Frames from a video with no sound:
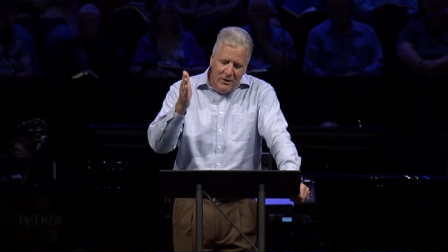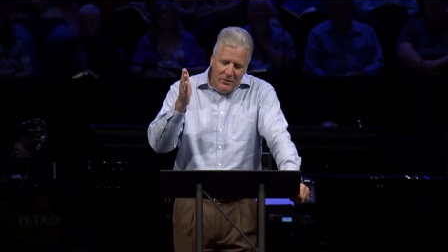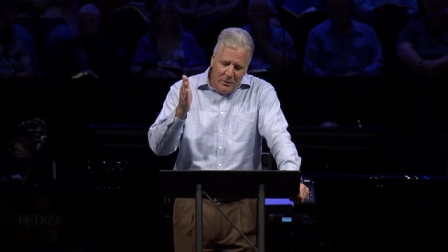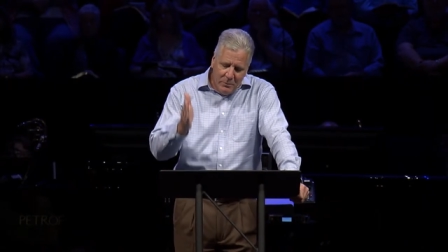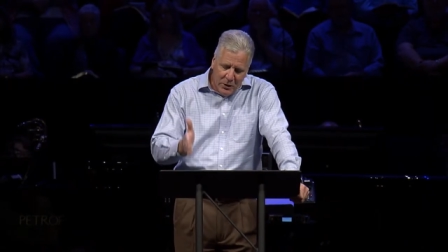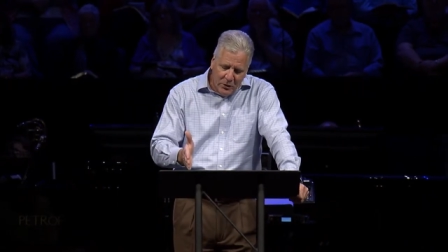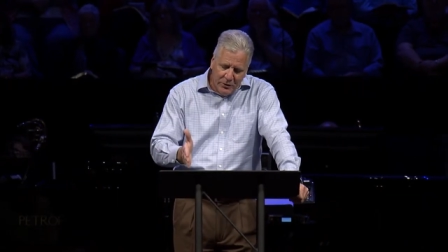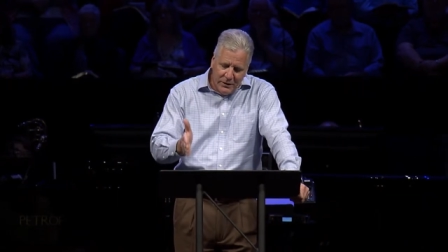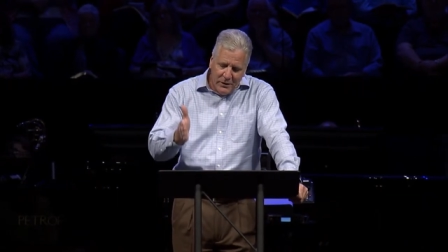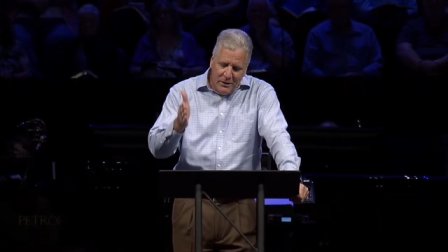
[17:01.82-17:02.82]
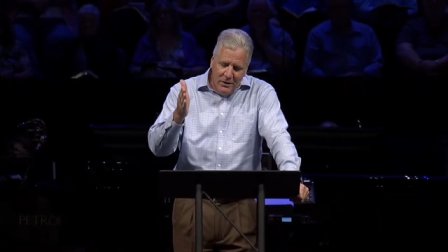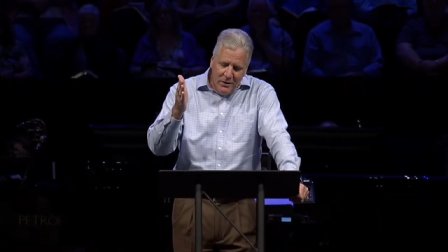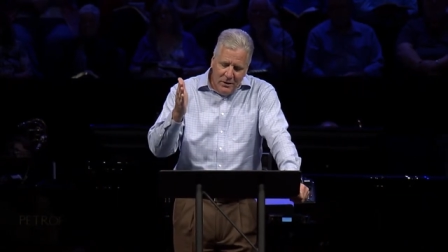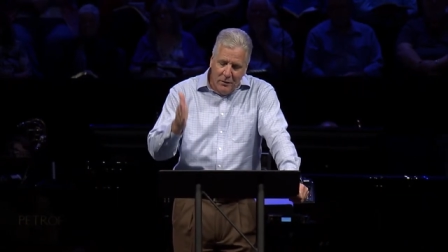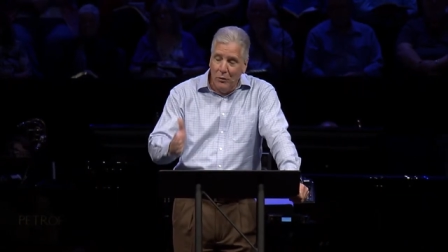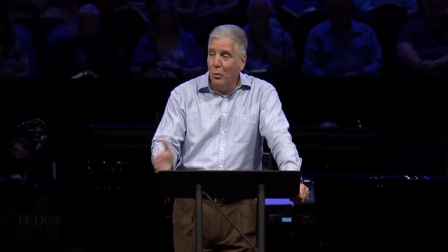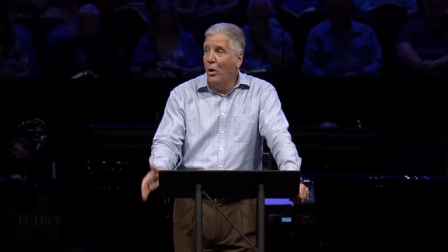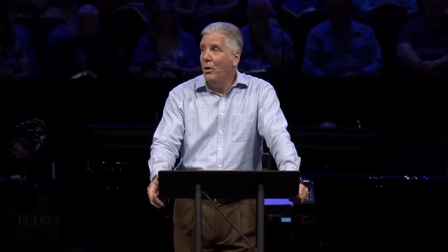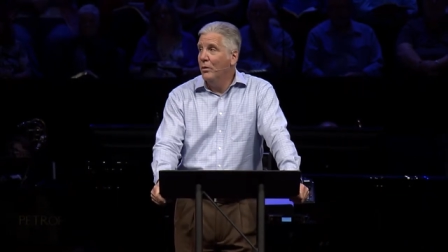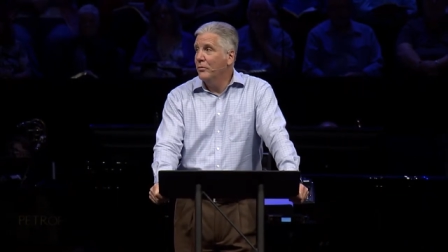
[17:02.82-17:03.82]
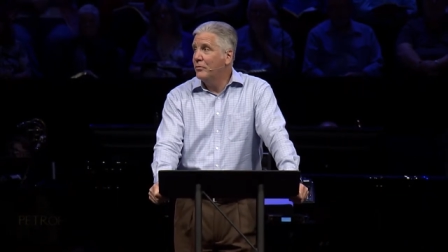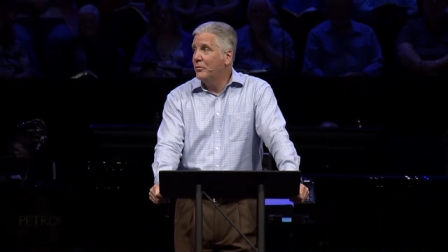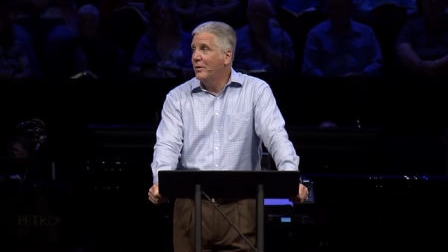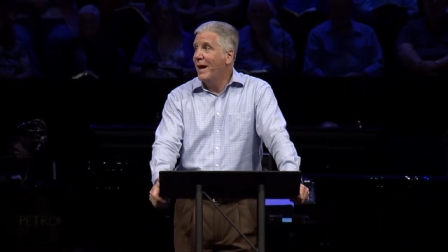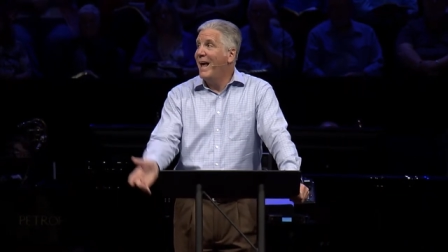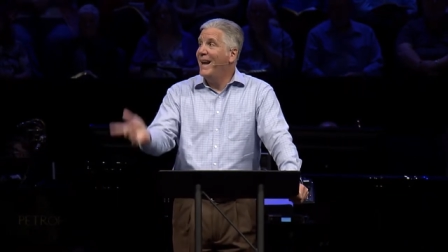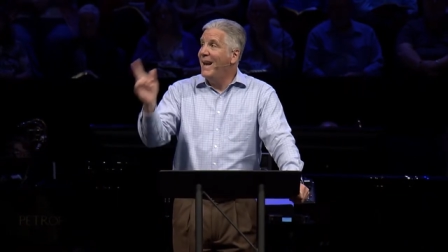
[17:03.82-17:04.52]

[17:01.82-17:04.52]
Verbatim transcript: the building of the walls. And